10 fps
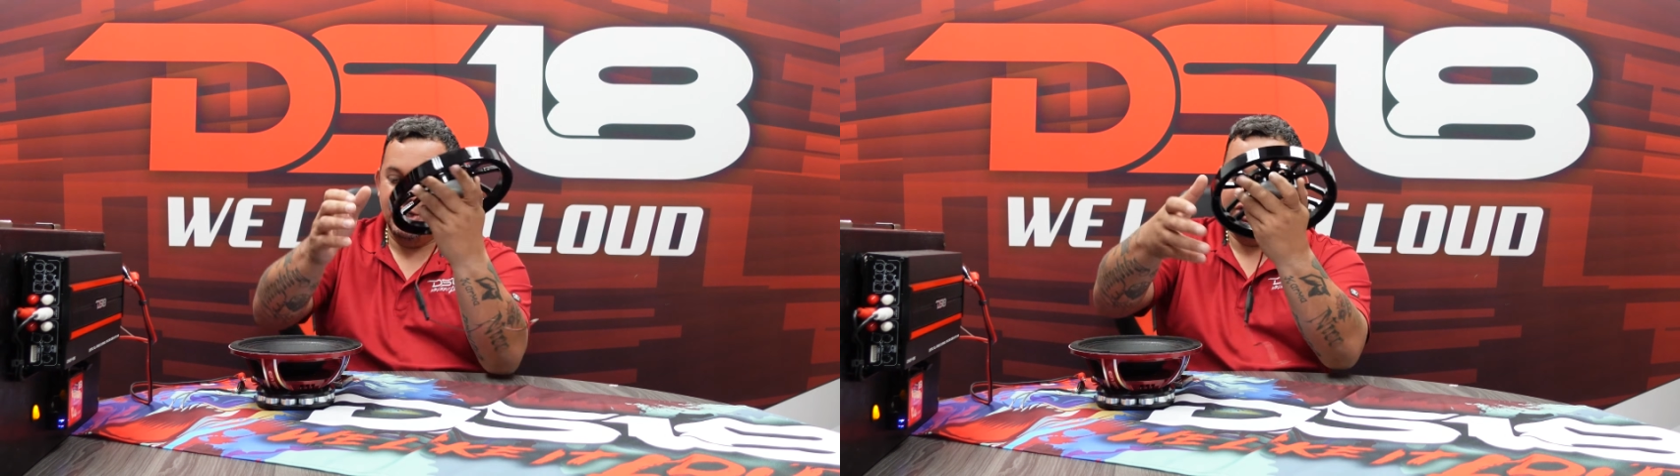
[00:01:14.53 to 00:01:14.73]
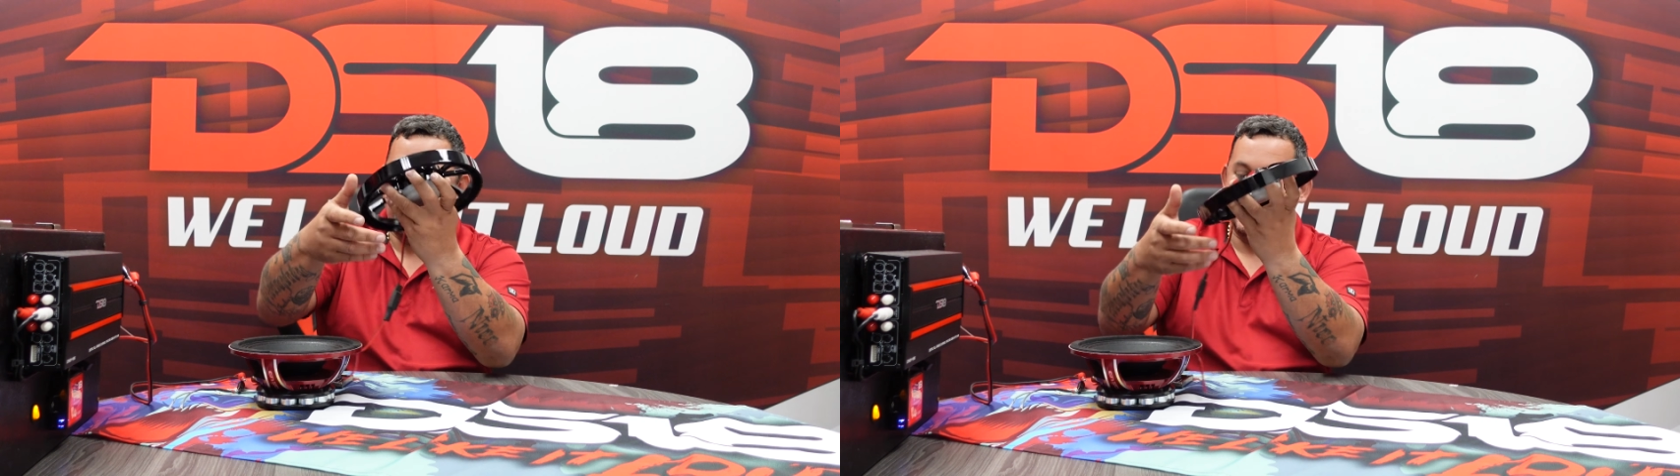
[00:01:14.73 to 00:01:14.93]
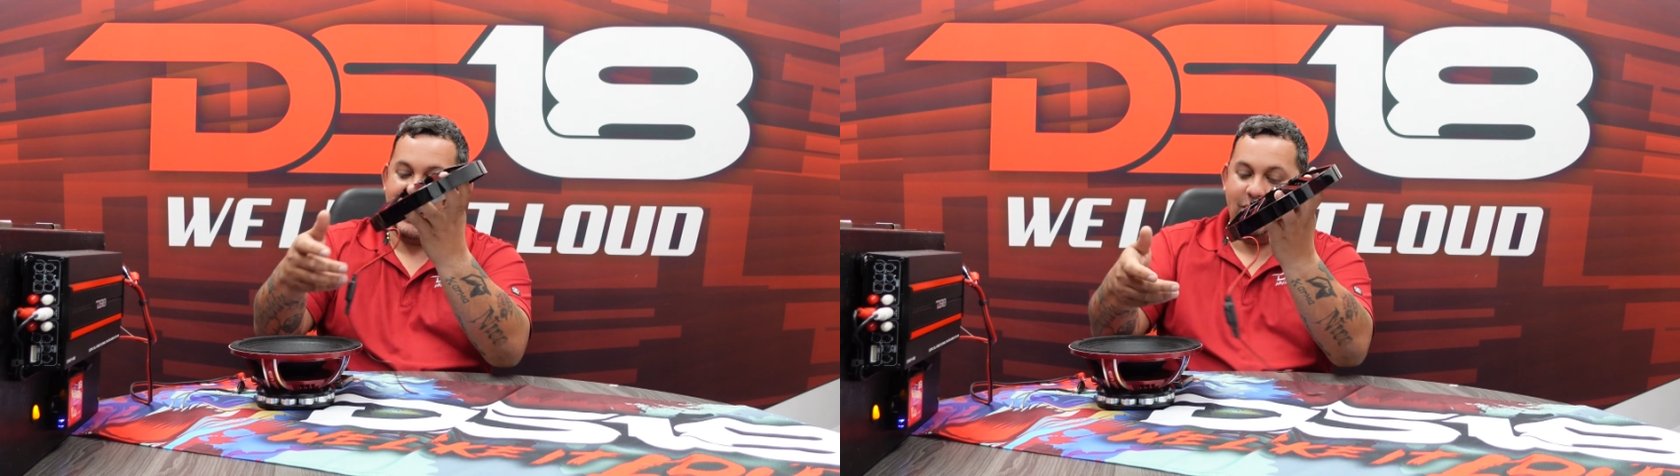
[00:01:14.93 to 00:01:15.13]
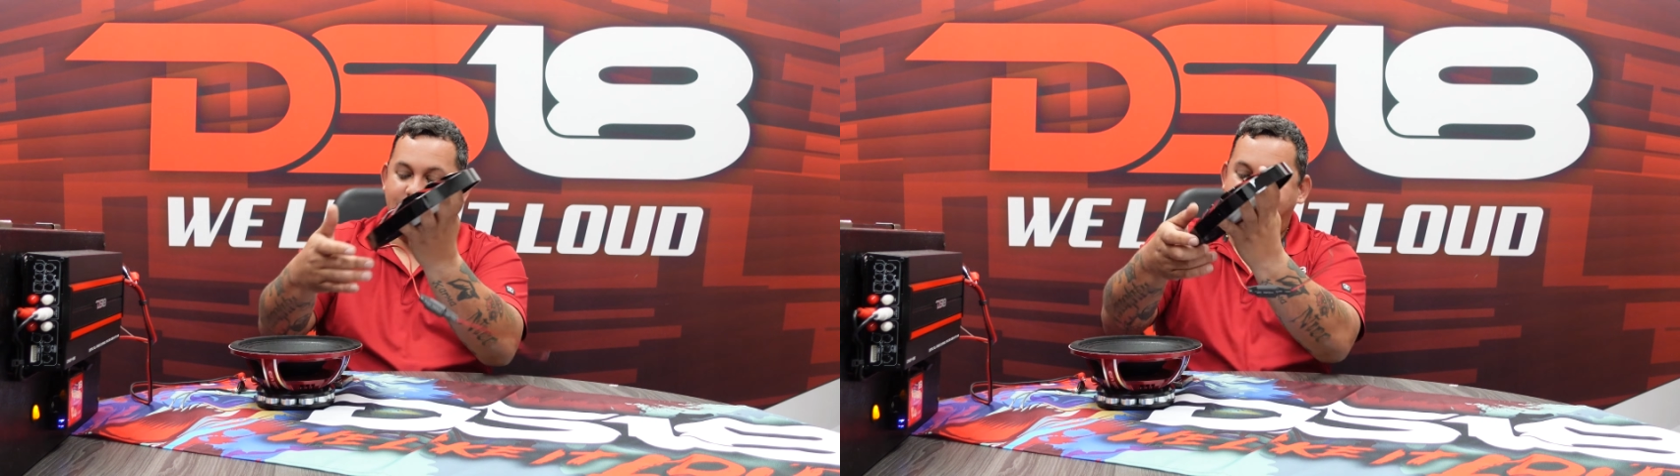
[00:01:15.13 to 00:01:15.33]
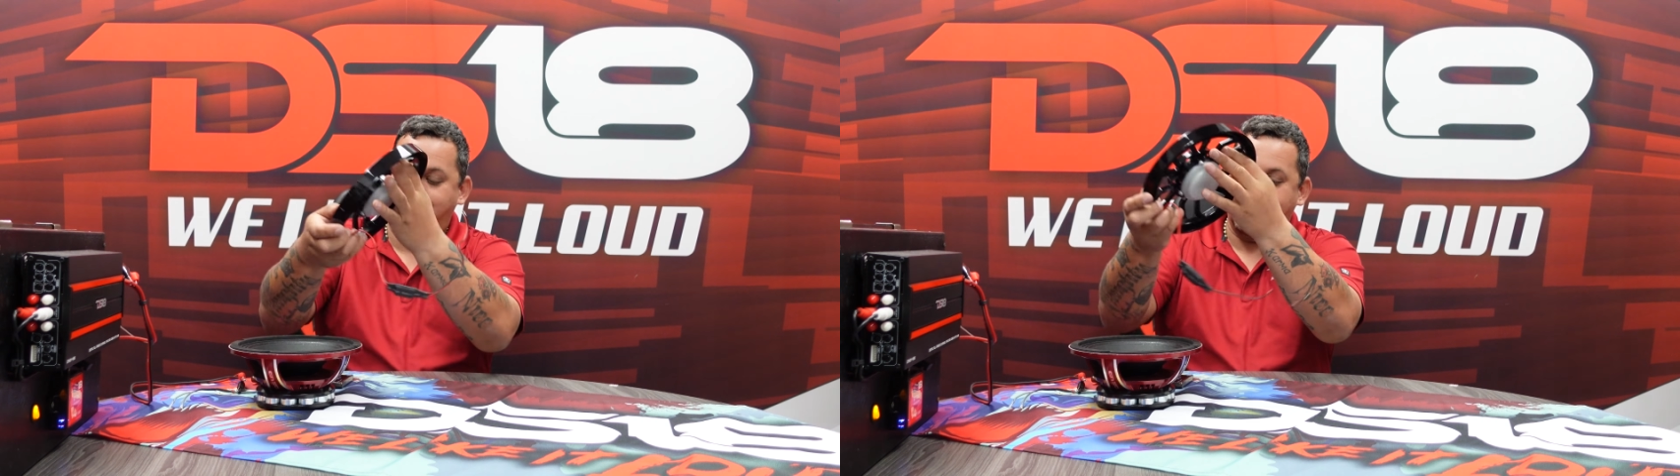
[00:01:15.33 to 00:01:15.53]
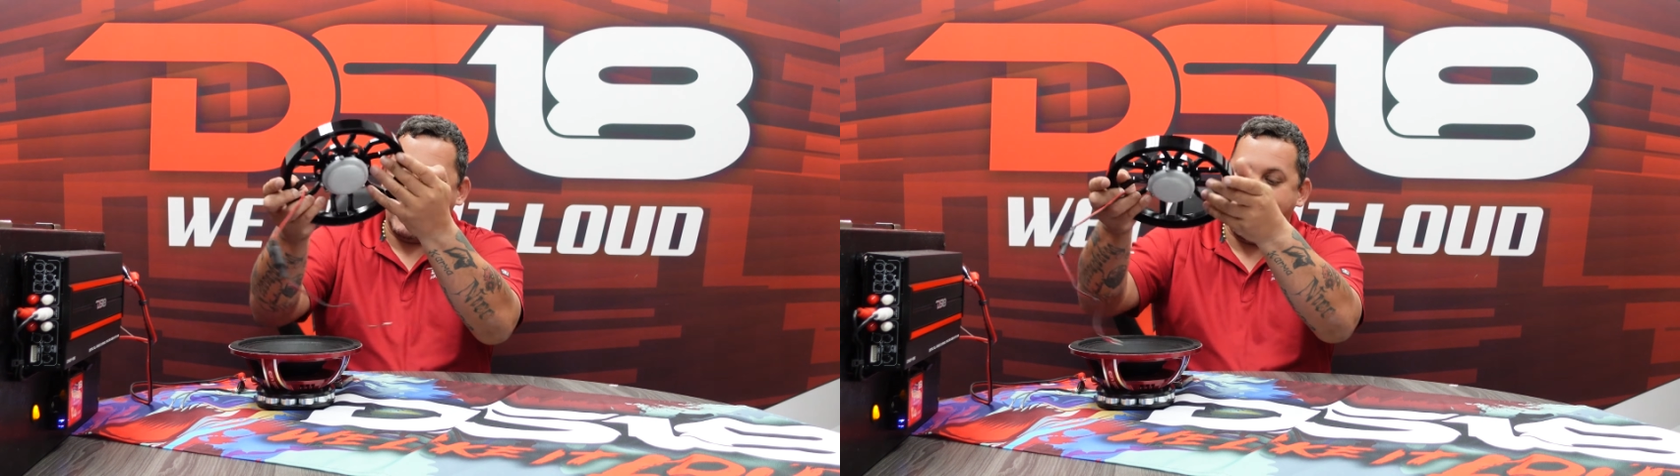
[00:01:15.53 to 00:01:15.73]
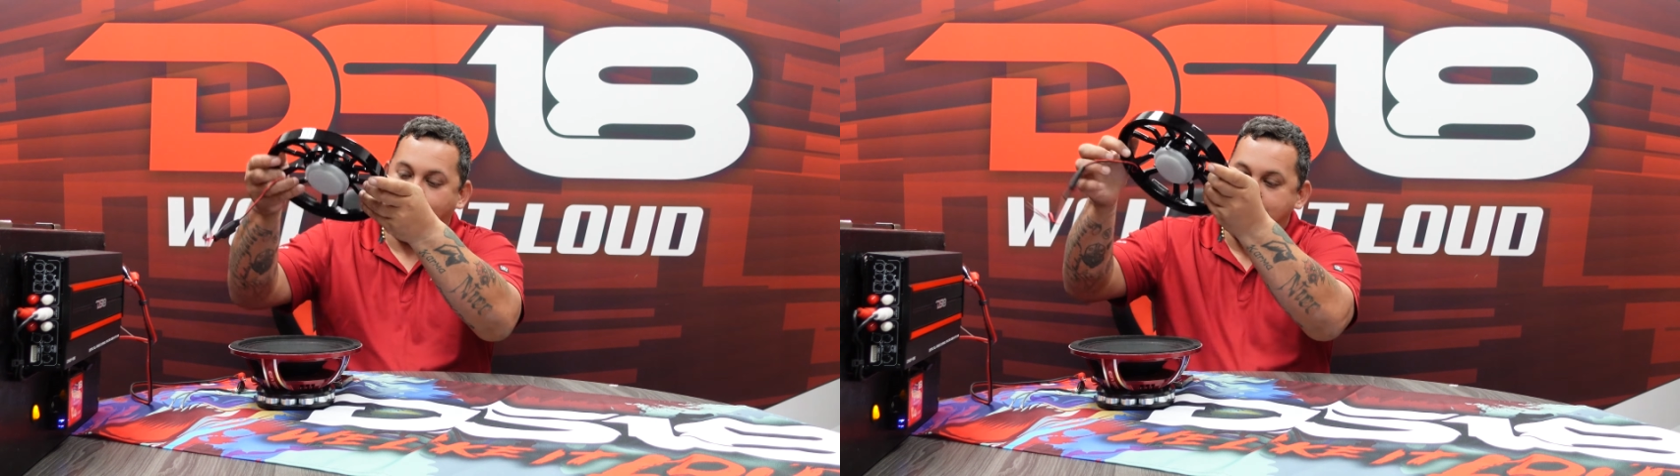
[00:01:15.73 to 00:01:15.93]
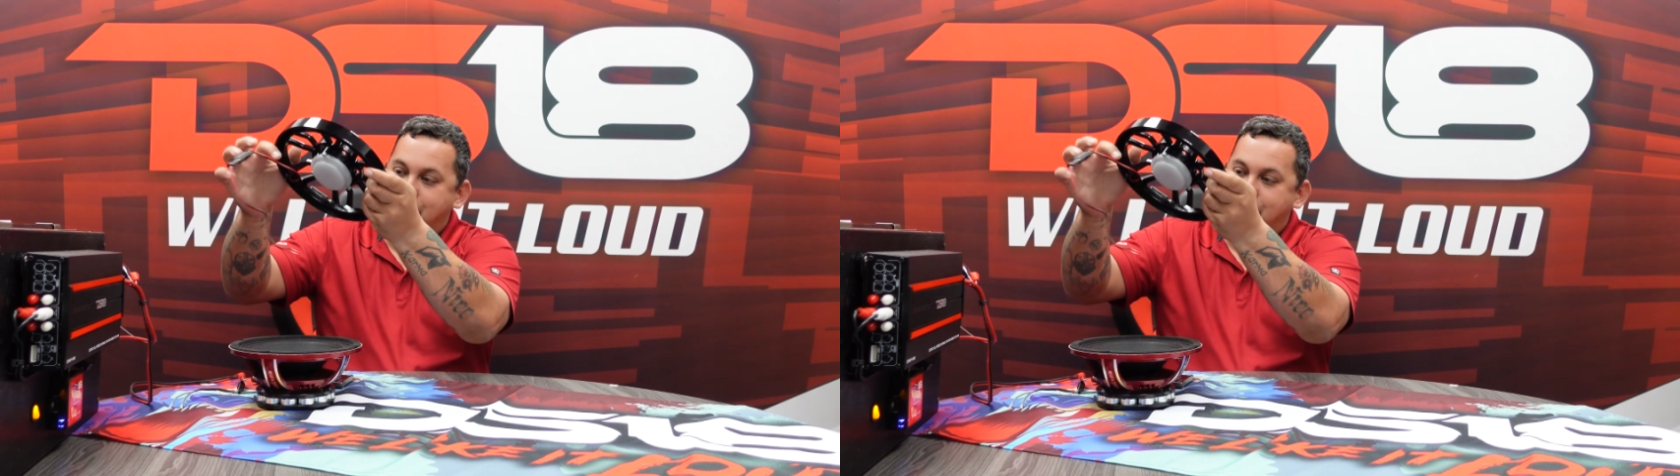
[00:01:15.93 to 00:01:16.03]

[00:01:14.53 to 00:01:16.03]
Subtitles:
Check out how it